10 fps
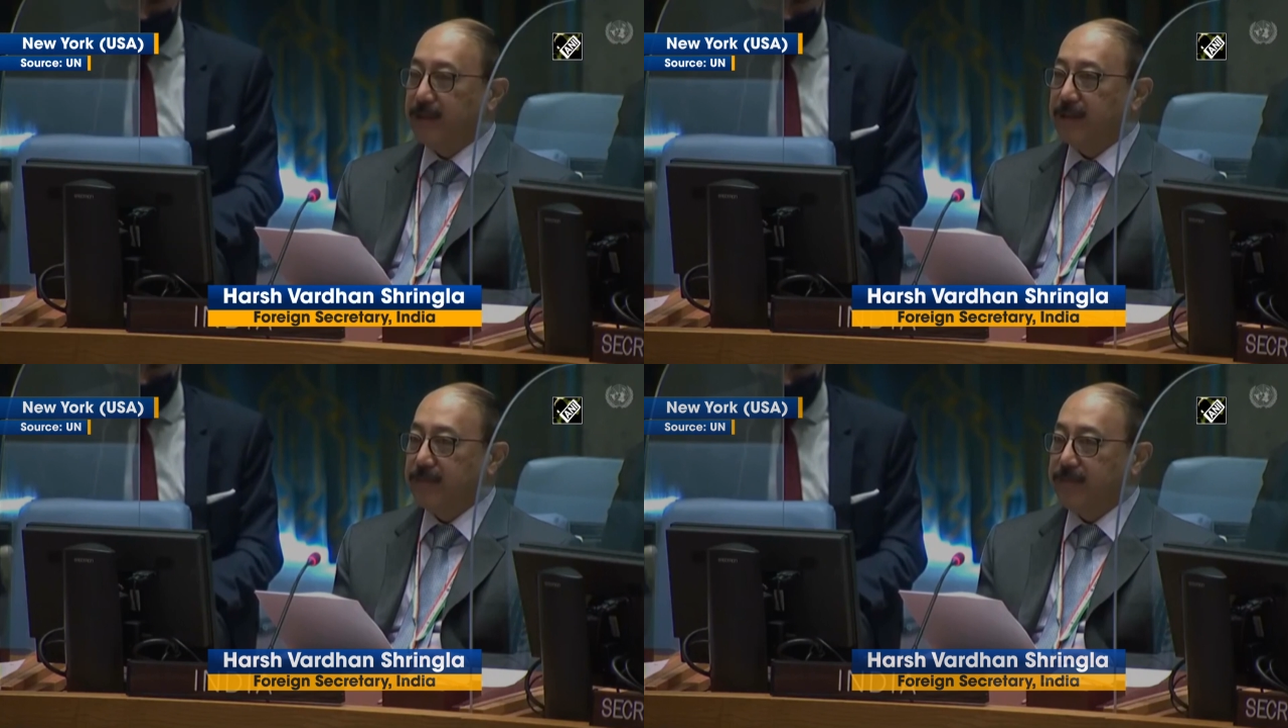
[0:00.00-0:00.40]

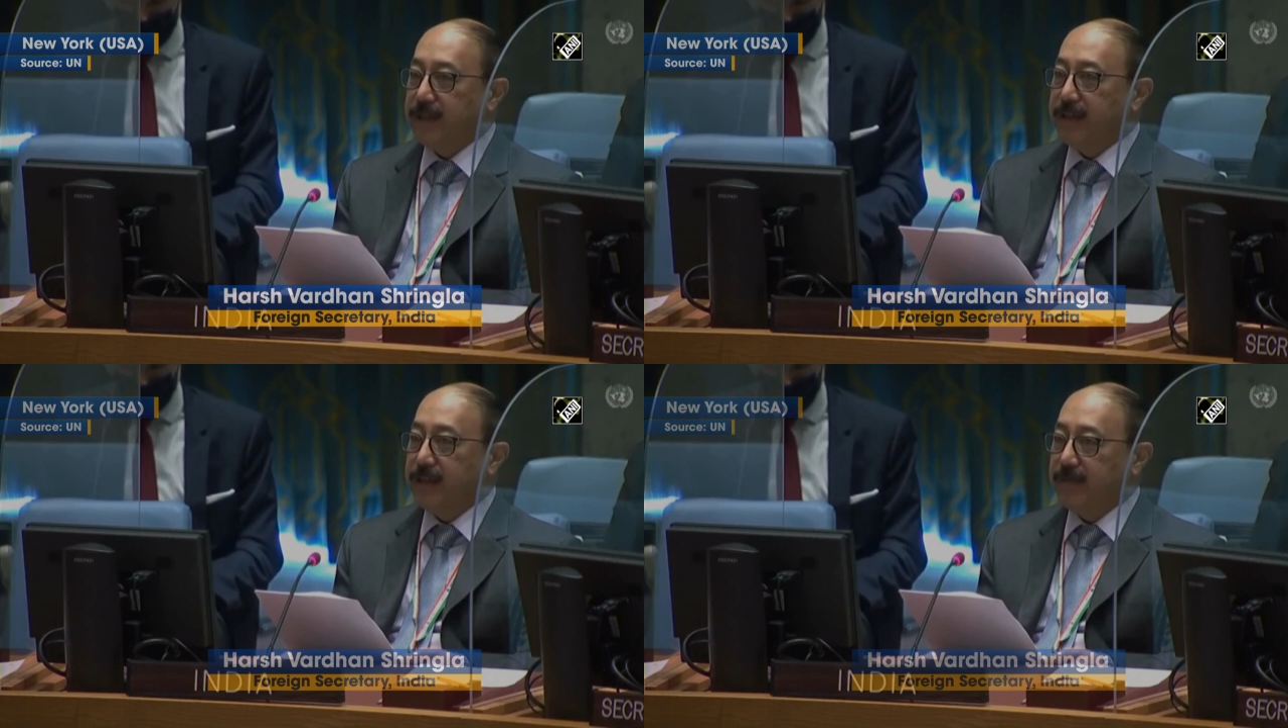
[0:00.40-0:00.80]
and the
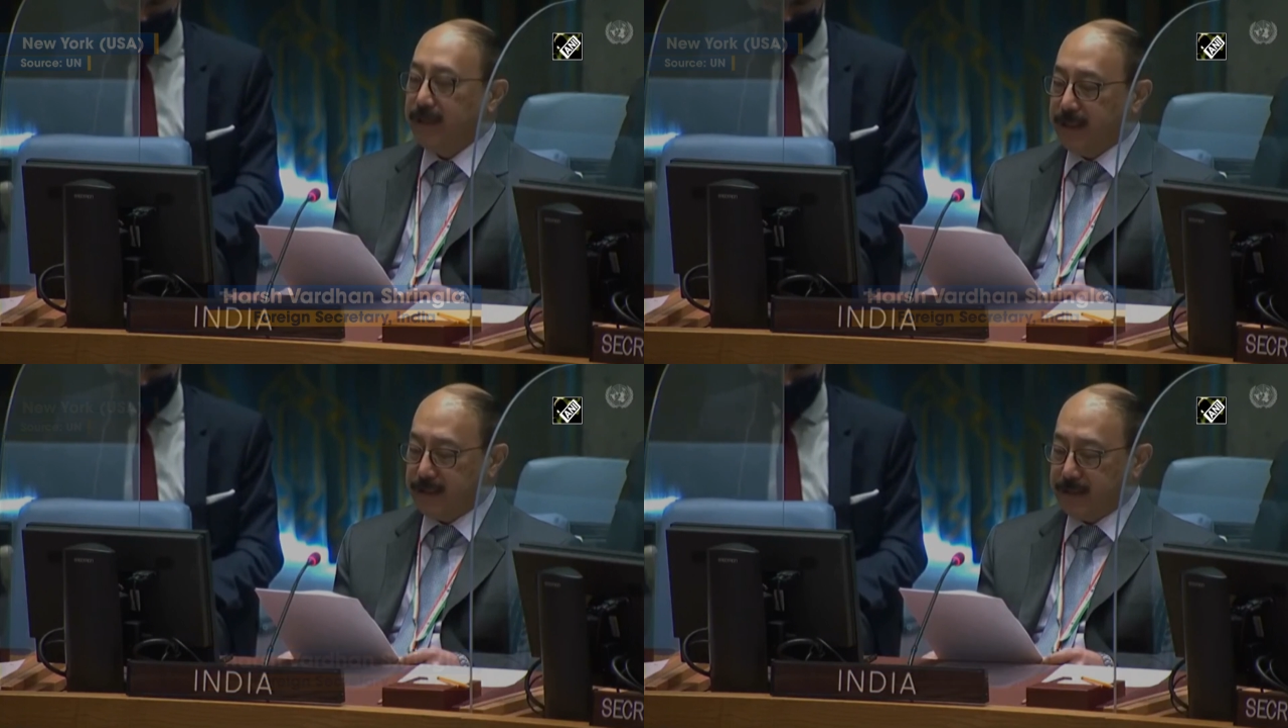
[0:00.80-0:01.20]
complete
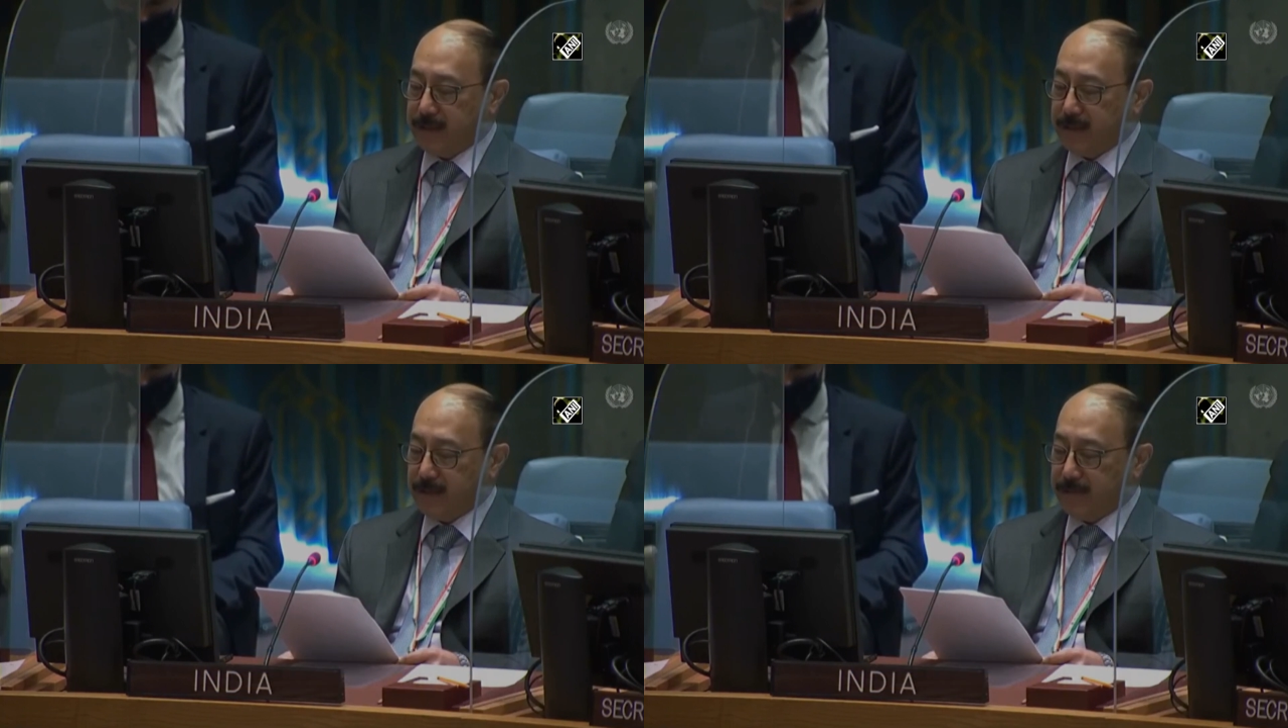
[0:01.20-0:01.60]

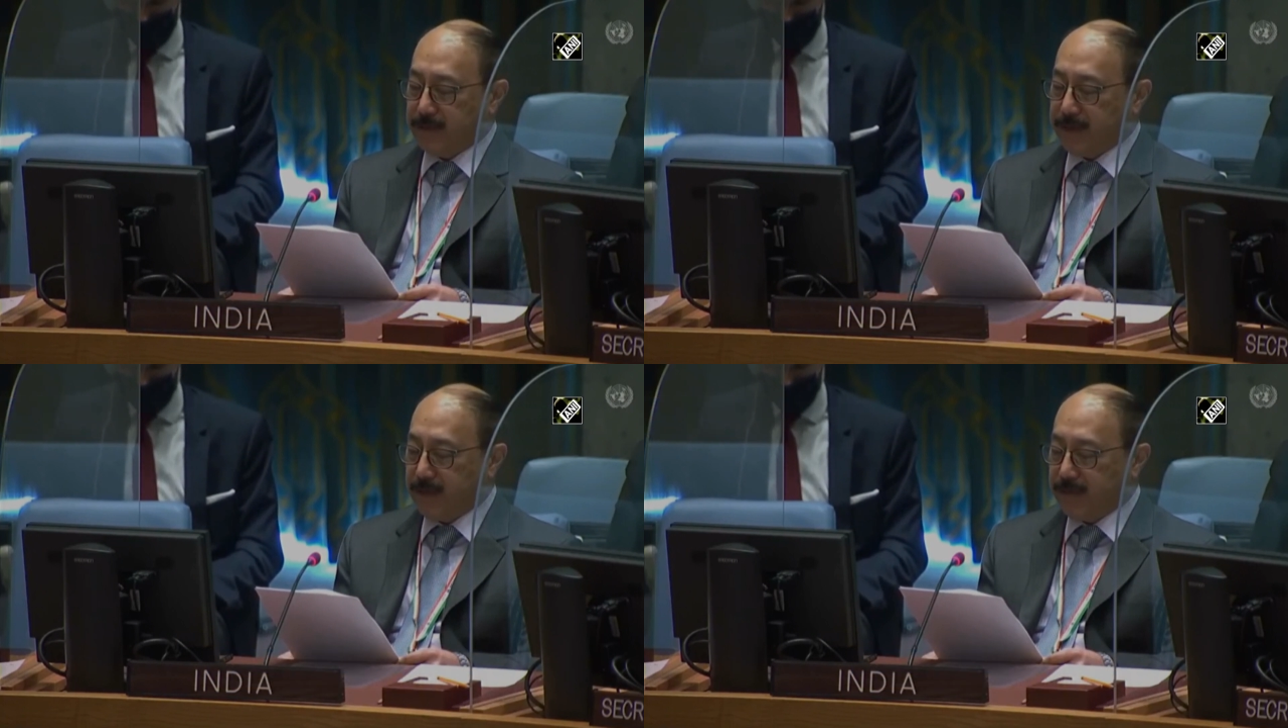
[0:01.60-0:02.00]
elimination
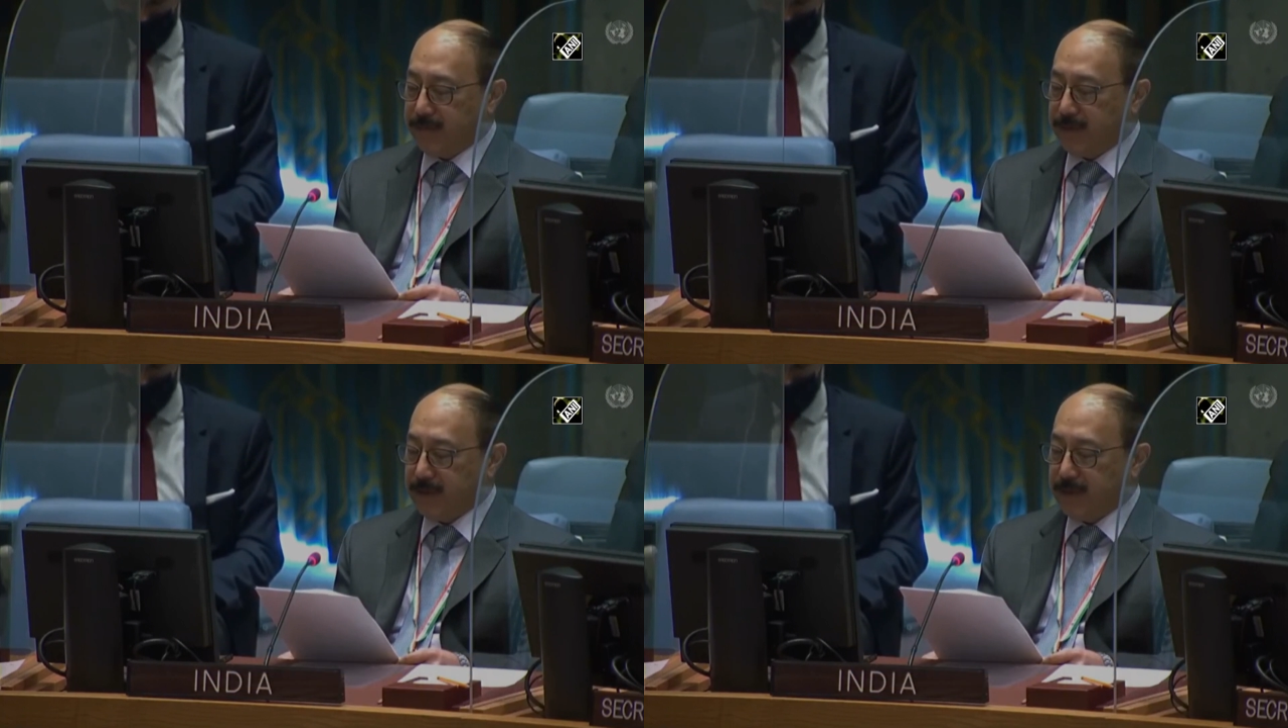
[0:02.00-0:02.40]
of nuclear
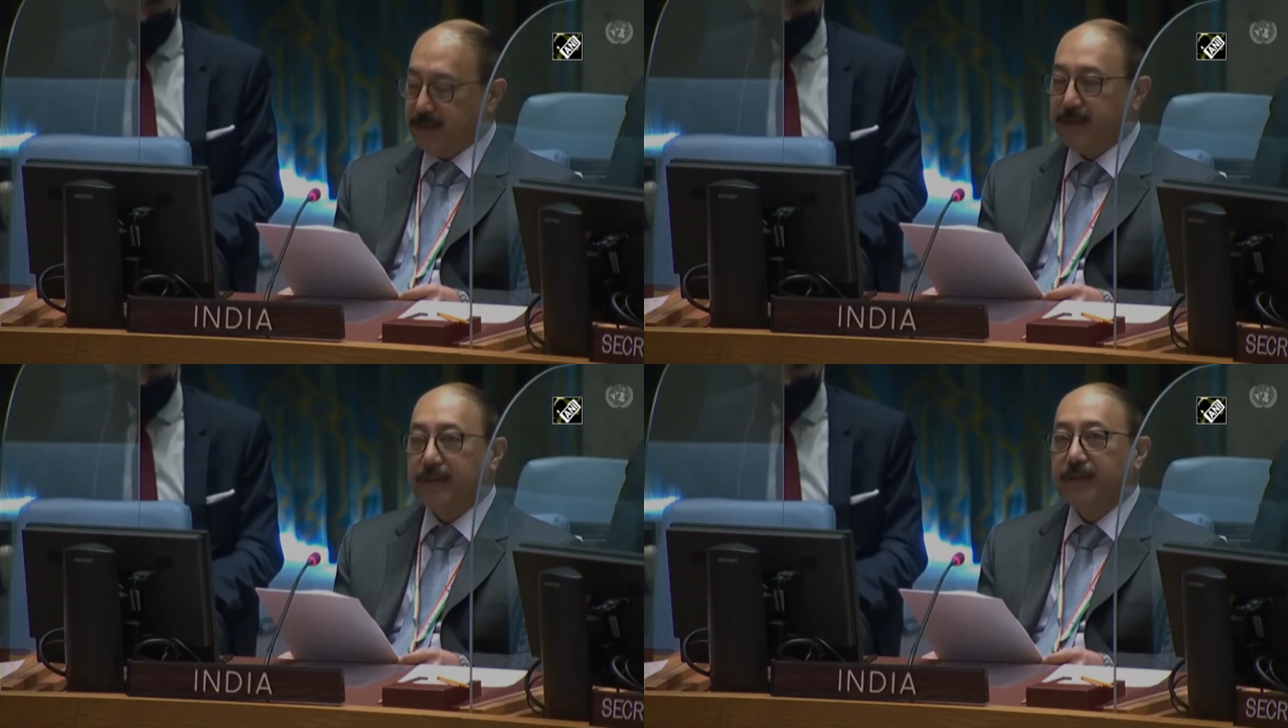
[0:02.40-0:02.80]
weapons,